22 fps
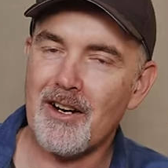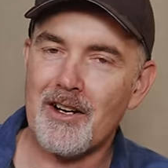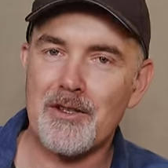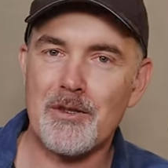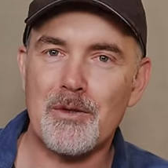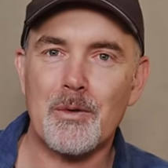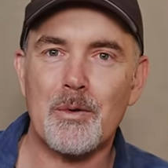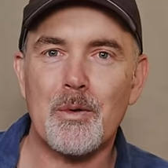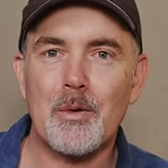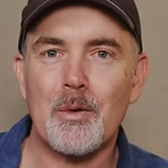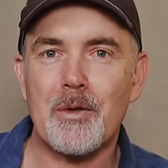I
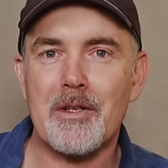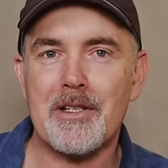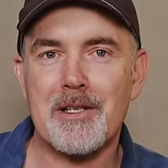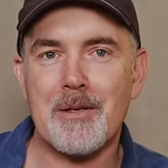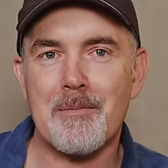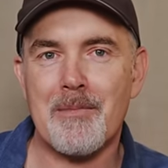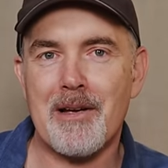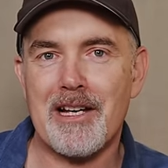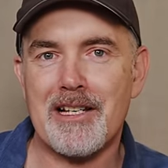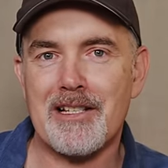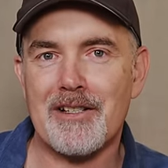saw all these
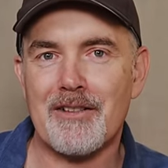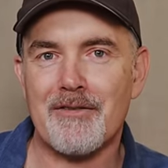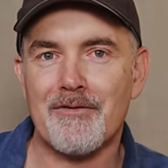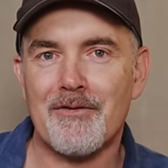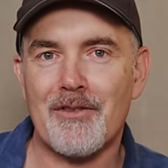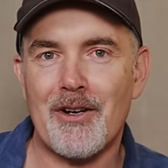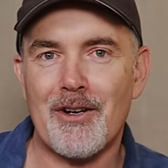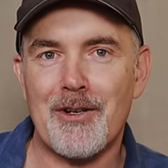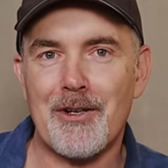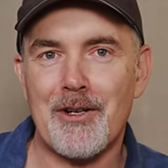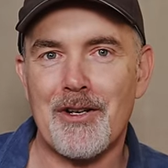amazing
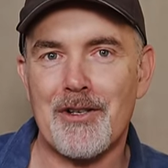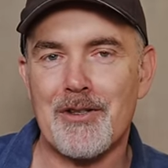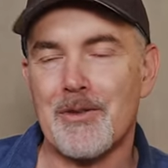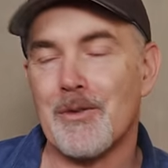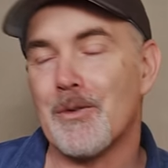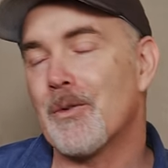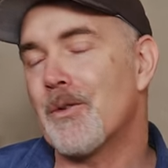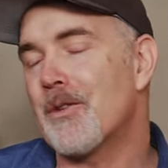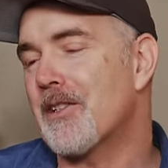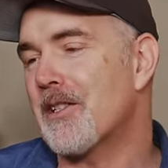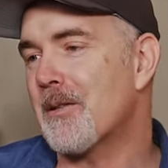photos and
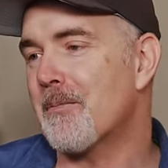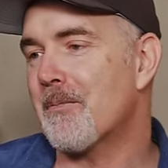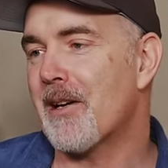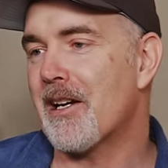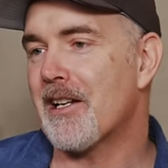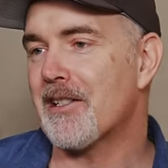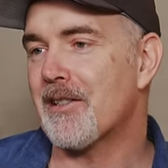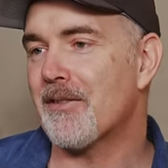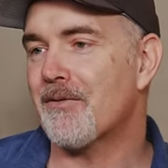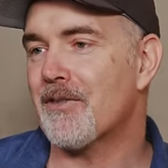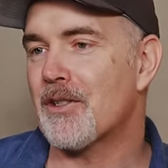all these
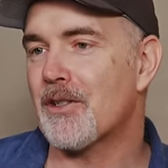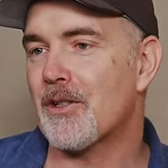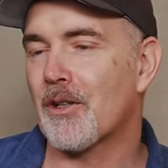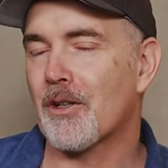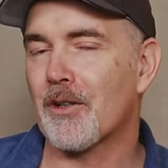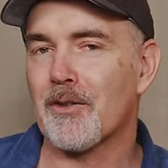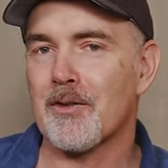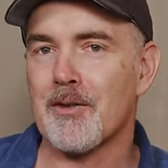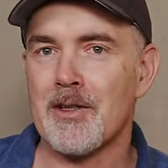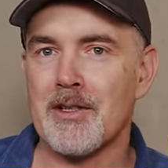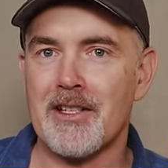amazing
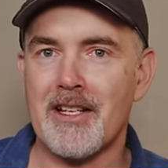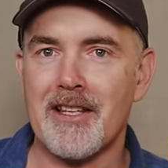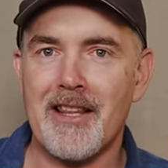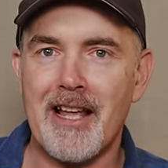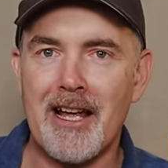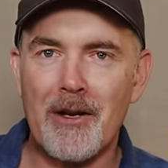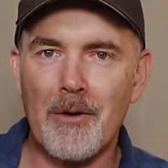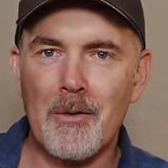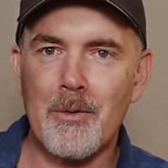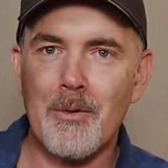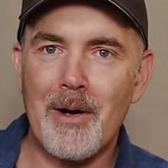photographers, and
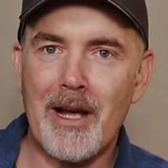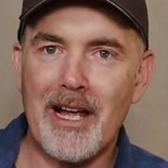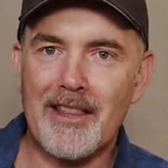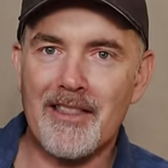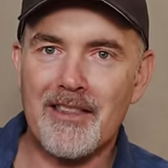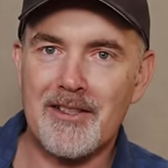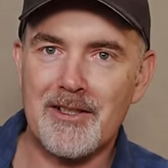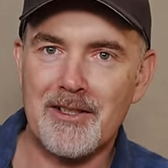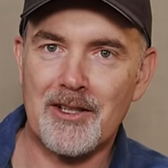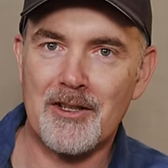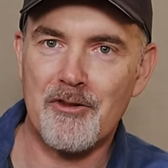they all had
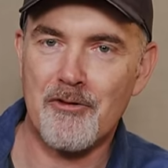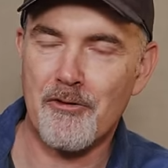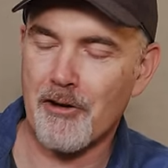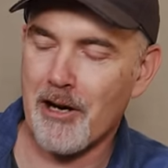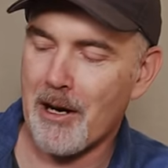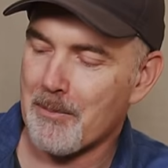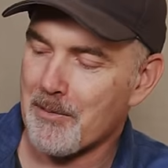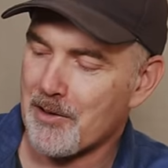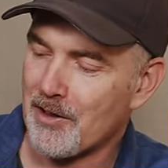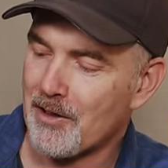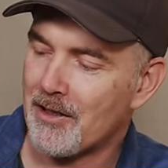this
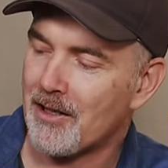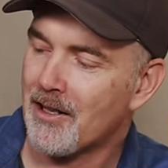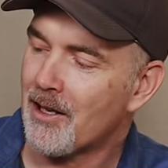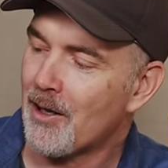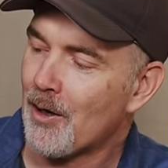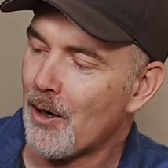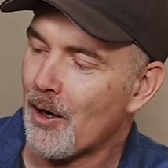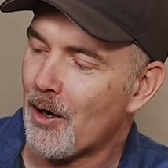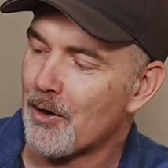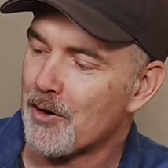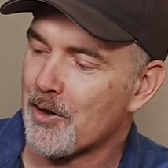contraption
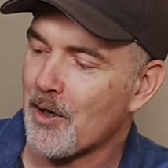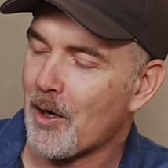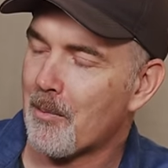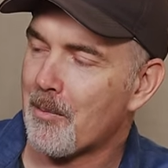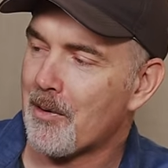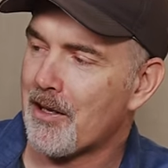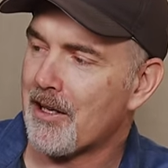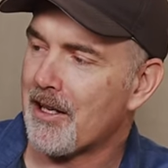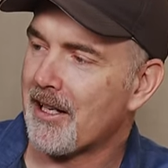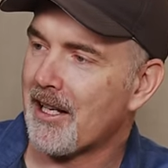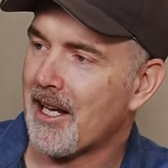on top
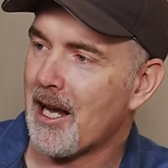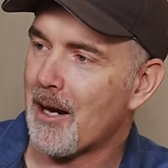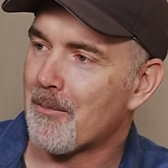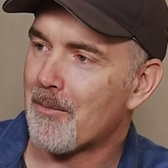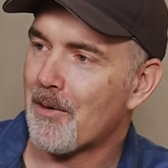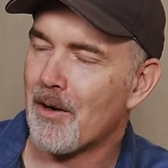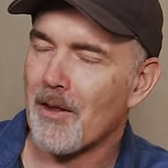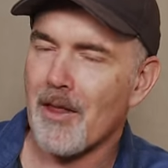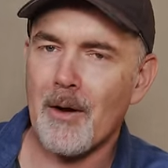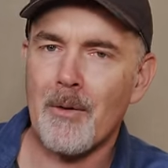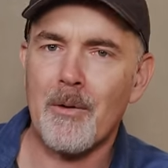of their
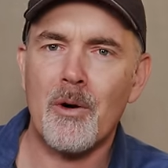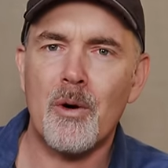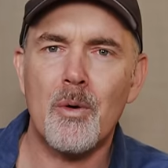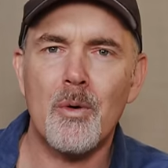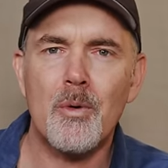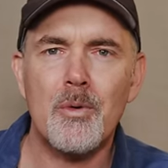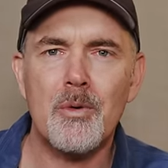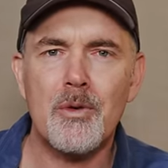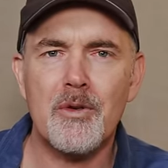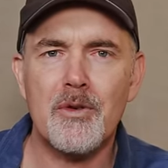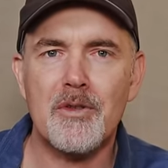camera. They were
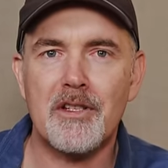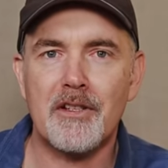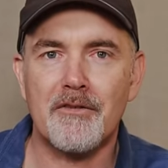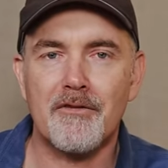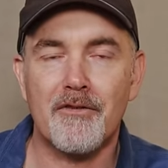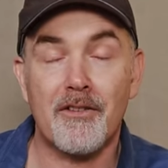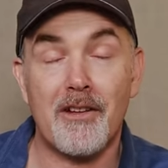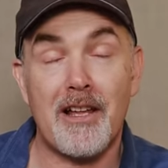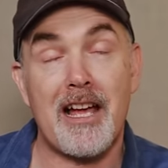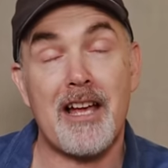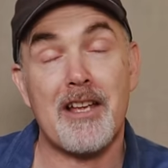all using
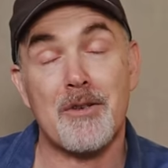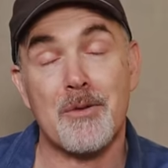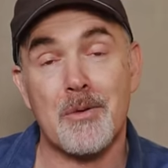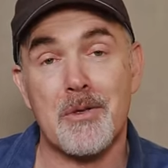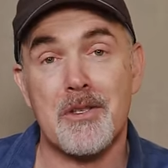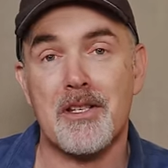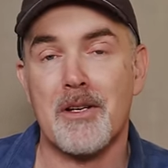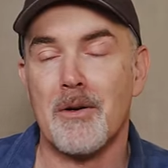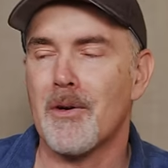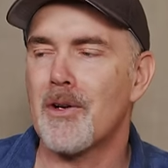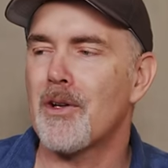flash, or
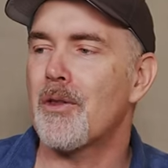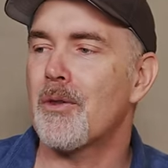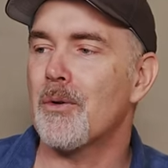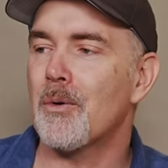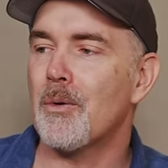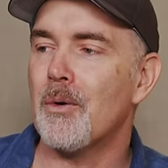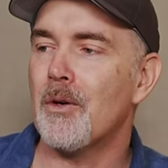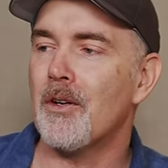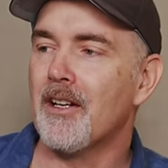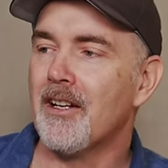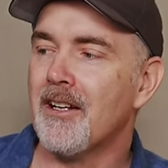so I
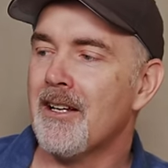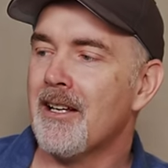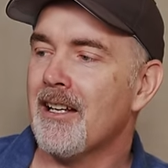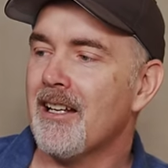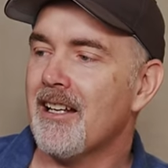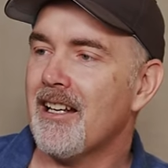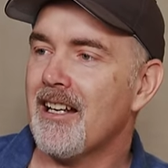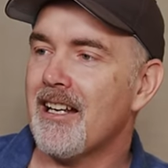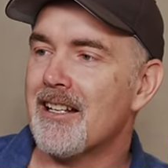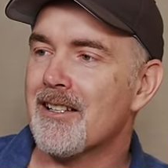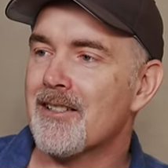thought.
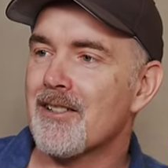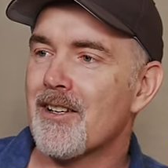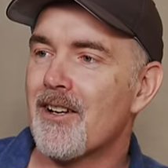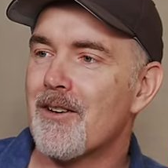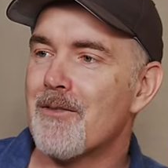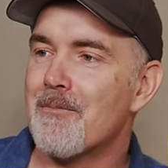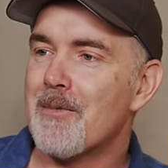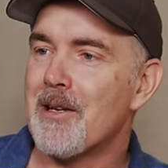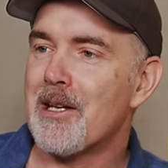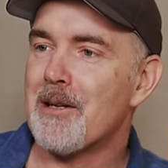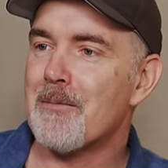And so
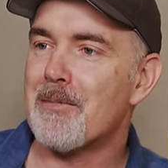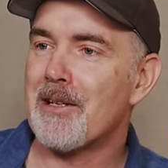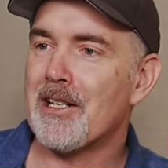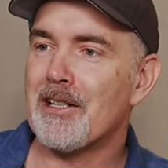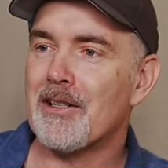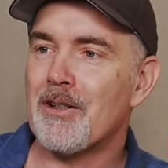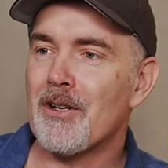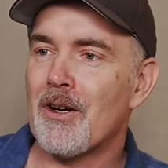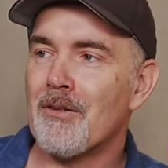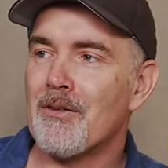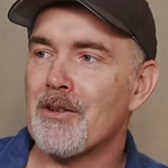me being
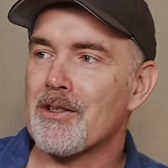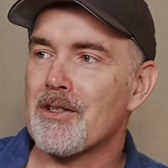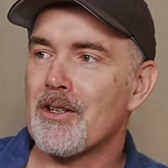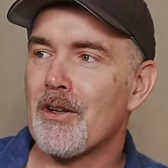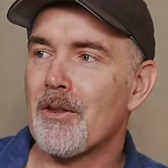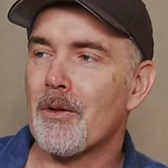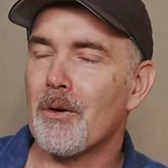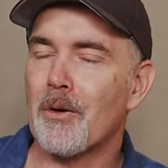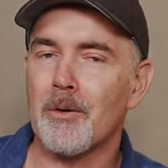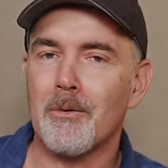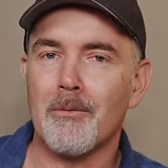a novice, I
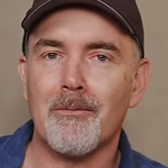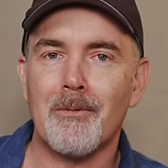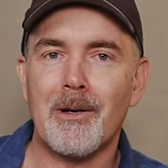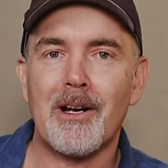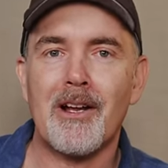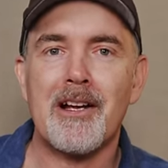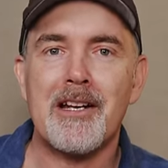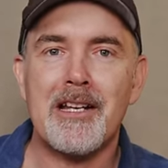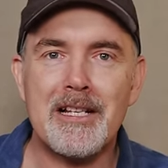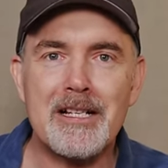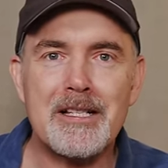thought, well,
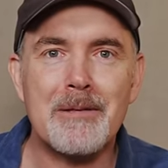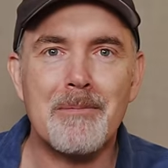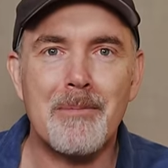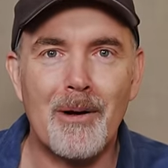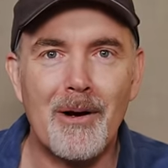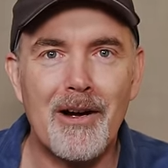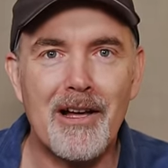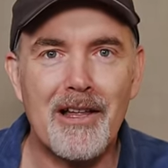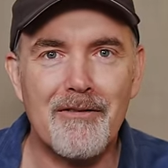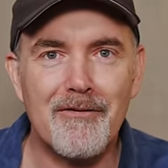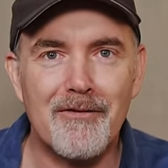I need to
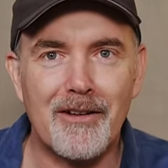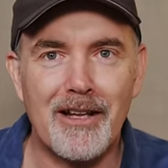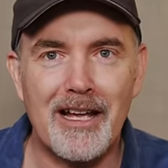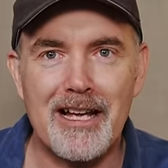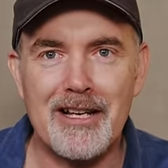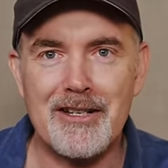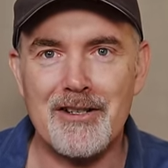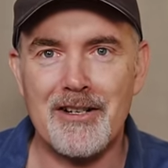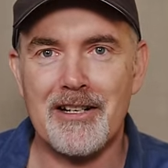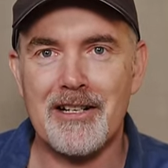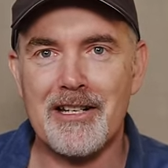buy a
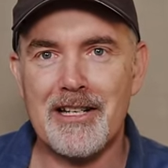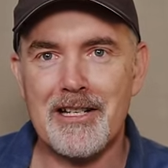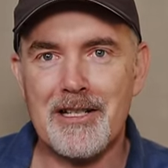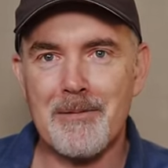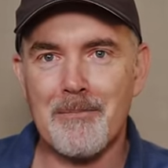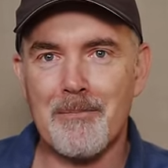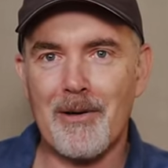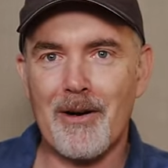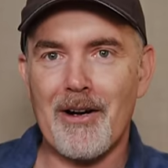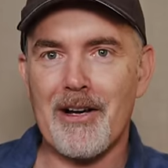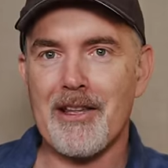flash, and I need to
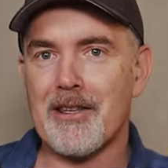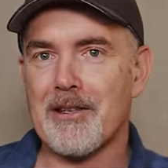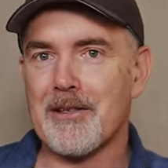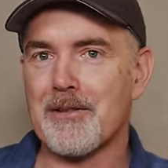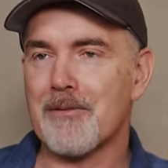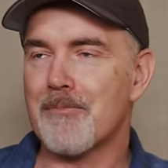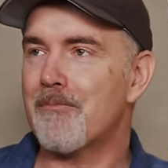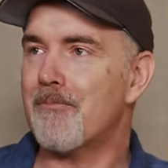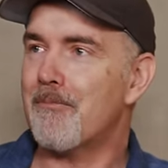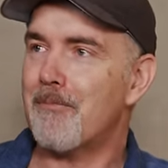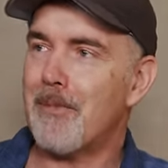buy
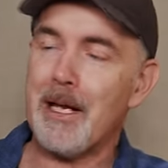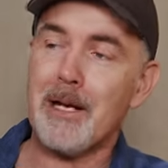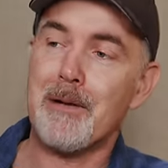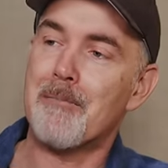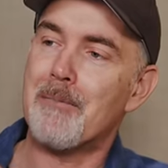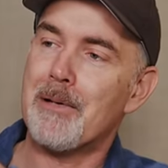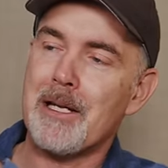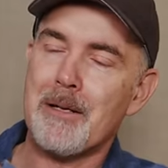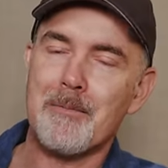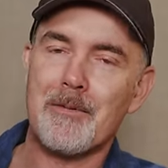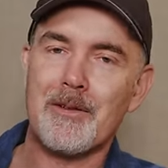this better
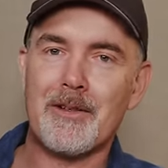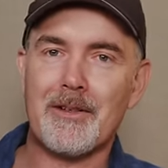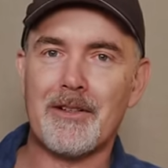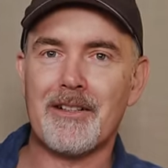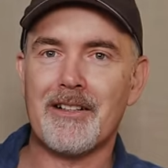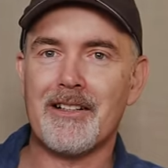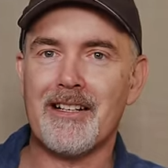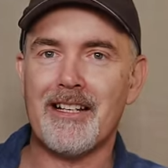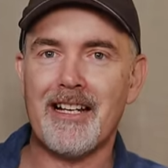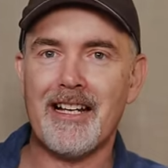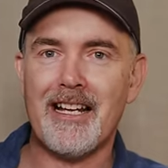beamer,
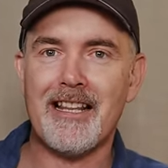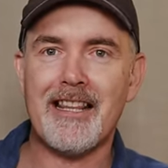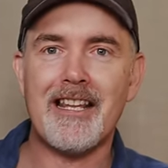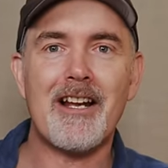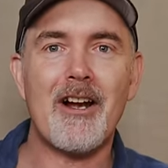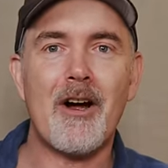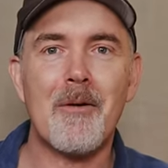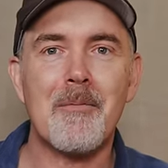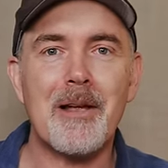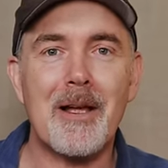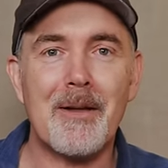and, and then
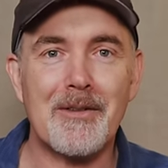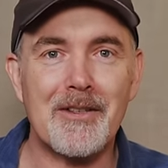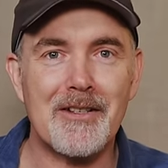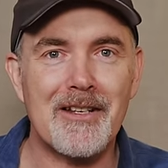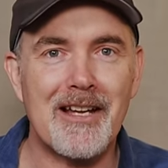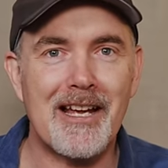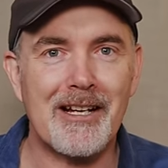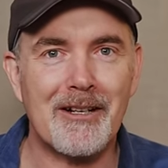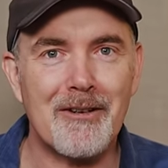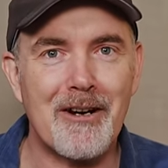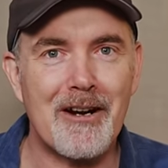I'll be able to
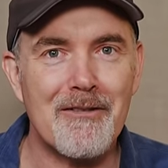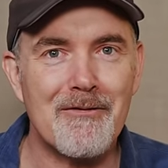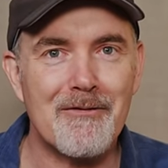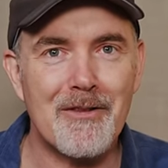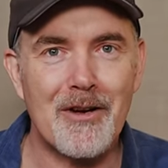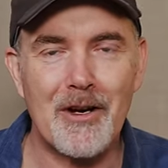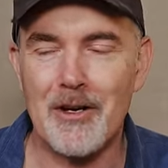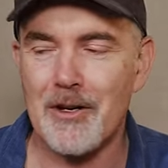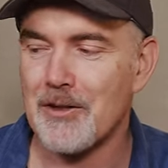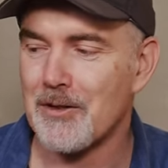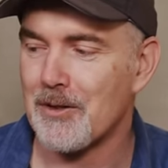take great
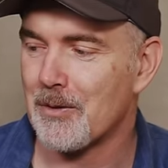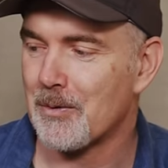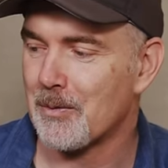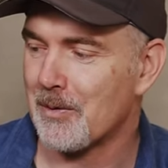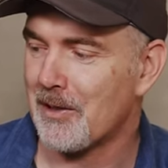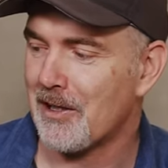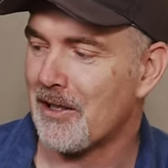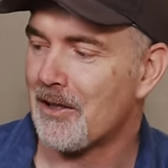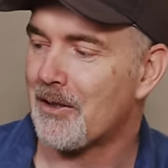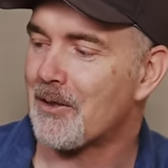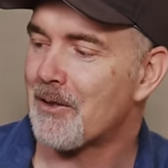photos as
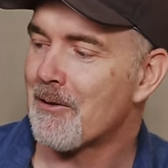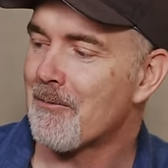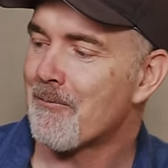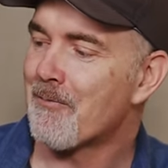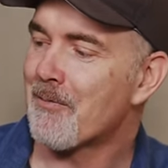well.